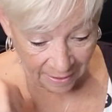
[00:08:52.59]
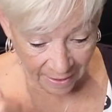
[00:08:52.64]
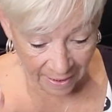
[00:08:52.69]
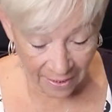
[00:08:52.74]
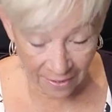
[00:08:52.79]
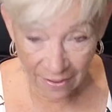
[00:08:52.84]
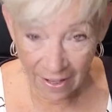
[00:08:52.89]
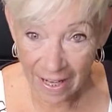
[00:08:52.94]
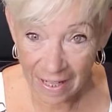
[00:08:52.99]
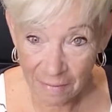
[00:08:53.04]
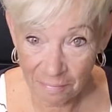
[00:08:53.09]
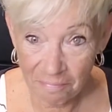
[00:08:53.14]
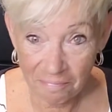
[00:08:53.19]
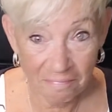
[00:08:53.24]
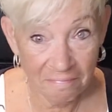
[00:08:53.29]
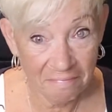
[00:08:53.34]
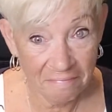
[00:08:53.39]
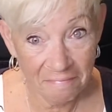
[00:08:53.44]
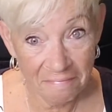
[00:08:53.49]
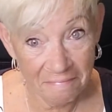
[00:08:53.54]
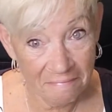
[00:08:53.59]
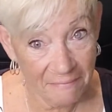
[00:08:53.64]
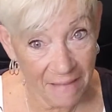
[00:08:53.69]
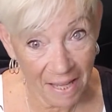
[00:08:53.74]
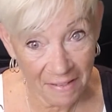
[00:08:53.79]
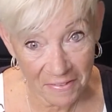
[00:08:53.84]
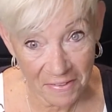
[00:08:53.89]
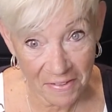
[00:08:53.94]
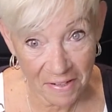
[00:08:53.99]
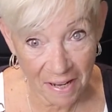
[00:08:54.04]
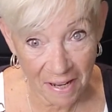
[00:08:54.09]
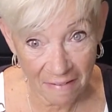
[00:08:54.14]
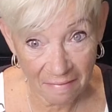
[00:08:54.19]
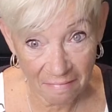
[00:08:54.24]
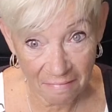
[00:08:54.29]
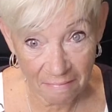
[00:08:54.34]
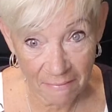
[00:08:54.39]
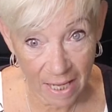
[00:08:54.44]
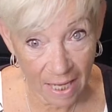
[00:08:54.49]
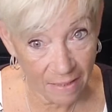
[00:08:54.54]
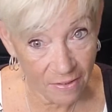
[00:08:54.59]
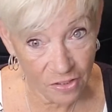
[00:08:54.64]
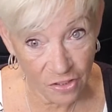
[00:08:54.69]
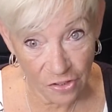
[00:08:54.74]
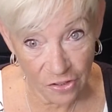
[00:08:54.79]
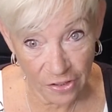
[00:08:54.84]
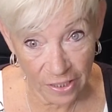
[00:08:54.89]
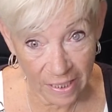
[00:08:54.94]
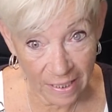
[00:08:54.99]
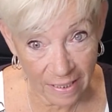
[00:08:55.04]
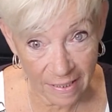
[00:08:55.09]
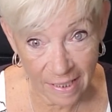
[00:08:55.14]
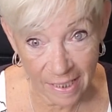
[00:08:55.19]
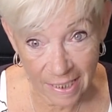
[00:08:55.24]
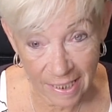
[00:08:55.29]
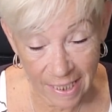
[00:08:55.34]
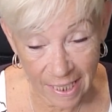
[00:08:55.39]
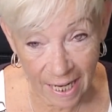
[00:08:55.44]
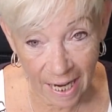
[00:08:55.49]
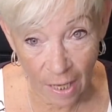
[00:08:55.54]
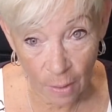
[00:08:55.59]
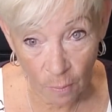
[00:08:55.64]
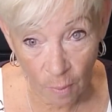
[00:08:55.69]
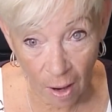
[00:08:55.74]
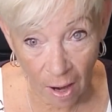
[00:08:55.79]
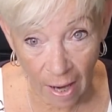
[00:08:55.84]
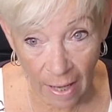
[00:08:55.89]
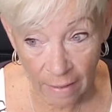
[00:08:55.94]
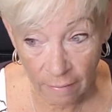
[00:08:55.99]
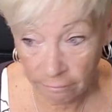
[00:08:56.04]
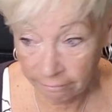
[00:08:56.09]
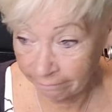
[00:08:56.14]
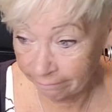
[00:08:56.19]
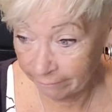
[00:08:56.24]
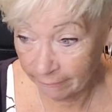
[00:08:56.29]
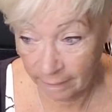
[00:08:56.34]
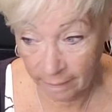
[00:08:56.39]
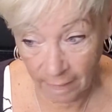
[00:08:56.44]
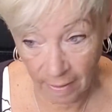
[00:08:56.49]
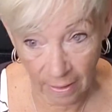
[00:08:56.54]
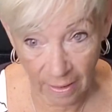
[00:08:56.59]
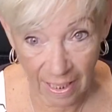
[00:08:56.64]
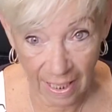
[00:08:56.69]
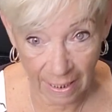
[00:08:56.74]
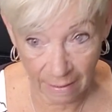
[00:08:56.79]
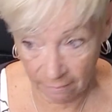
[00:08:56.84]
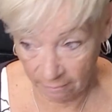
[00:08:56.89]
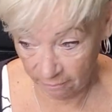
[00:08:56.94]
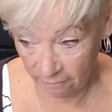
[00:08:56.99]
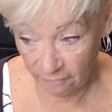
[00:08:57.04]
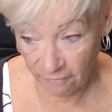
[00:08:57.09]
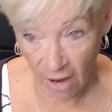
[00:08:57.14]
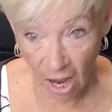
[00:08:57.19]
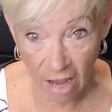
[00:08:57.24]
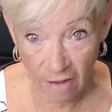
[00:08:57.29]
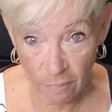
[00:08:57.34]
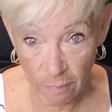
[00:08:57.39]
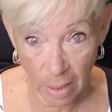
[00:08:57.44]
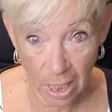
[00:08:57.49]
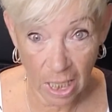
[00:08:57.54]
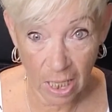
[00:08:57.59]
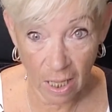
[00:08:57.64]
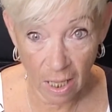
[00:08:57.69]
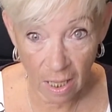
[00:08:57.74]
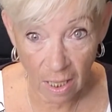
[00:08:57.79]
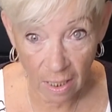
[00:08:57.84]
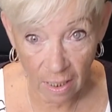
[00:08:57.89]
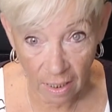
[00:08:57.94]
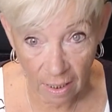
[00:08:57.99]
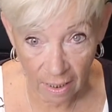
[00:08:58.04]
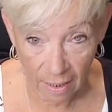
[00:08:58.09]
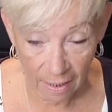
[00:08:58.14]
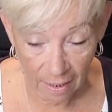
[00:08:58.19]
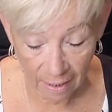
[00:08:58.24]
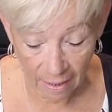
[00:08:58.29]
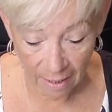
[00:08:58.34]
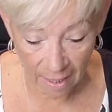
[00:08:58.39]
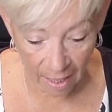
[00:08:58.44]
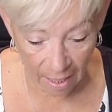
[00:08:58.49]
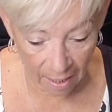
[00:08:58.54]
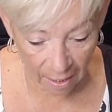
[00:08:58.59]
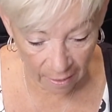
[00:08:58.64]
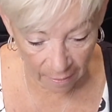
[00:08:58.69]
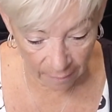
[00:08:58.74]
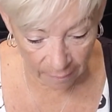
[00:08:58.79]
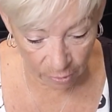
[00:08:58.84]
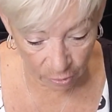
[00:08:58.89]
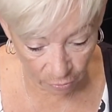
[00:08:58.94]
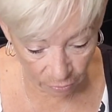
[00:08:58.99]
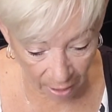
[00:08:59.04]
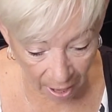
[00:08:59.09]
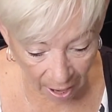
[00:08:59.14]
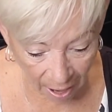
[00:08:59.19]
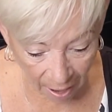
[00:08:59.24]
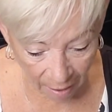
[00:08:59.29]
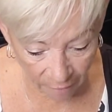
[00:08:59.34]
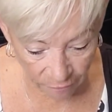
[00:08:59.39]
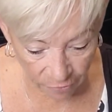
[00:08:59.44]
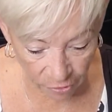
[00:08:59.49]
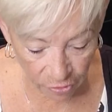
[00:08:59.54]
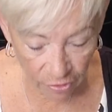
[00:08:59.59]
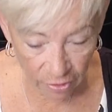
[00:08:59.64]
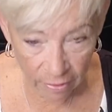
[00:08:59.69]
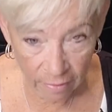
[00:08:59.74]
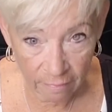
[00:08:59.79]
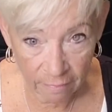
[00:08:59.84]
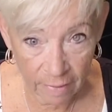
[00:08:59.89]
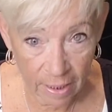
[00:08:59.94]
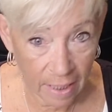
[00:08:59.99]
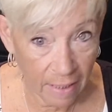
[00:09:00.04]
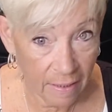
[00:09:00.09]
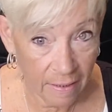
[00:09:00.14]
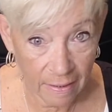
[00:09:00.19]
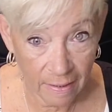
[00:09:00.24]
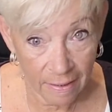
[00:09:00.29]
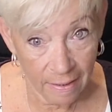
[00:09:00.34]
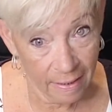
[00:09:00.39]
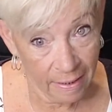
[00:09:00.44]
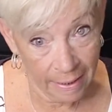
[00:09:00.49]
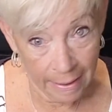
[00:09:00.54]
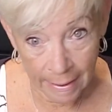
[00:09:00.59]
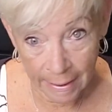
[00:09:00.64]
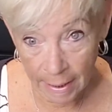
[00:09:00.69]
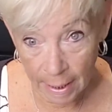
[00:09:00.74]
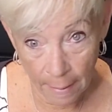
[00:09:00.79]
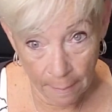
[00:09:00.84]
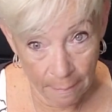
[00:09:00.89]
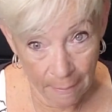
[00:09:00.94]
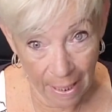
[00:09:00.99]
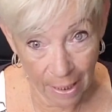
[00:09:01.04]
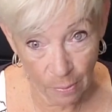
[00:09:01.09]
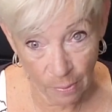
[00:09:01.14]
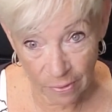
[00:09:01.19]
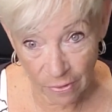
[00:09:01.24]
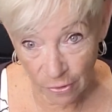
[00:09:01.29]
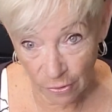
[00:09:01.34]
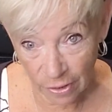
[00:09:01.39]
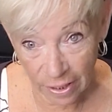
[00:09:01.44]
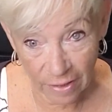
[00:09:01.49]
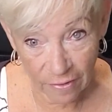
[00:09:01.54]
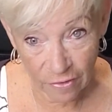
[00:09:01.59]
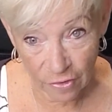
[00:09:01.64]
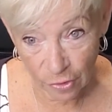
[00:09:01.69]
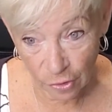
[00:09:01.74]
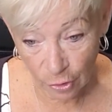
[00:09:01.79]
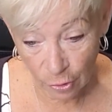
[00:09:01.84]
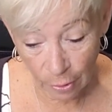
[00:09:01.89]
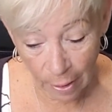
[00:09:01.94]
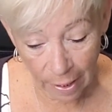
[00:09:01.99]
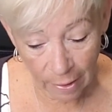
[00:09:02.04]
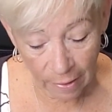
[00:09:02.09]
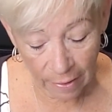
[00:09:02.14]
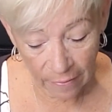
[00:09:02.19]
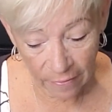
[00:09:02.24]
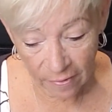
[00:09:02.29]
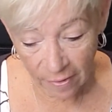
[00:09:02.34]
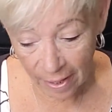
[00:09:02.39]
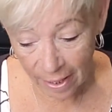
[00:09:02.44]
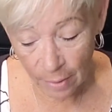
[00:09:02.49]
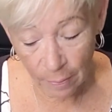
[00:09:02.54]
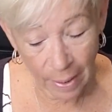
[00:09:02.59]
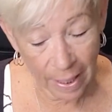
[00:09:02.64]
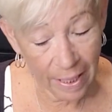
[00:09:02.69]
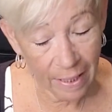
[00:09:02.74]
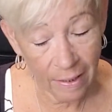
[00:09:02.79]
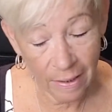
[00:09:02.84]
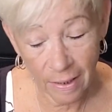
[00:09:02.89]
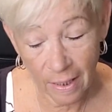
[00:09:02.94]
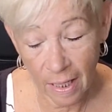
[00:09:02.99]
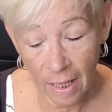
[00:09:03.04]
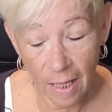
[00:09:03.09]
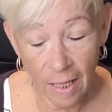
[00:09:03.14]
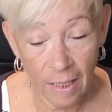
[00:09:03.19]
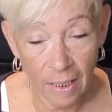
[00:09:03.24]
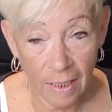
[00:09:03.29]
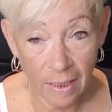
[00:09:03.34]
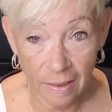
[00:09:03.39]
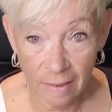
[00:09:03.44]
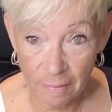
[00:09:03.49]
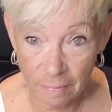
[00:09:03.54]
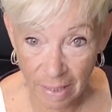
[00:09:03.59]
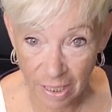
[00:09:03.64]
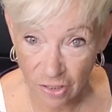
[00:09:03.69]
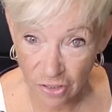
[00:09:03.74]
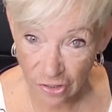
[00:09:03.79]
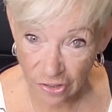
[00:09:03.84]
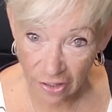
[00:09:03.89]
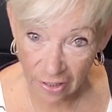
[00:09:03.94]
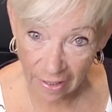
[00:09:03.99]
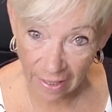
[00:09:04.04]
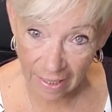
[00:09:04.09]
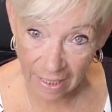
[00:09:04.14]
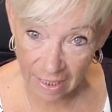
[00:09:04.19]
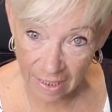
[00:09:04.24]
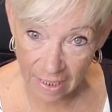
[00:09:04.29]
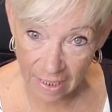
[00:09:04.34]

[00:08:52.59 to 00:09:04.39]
right, that's it. That's your easy DIY, like 5-minute craft you can make with your kids or your grandkids. Anyway, make sure you like and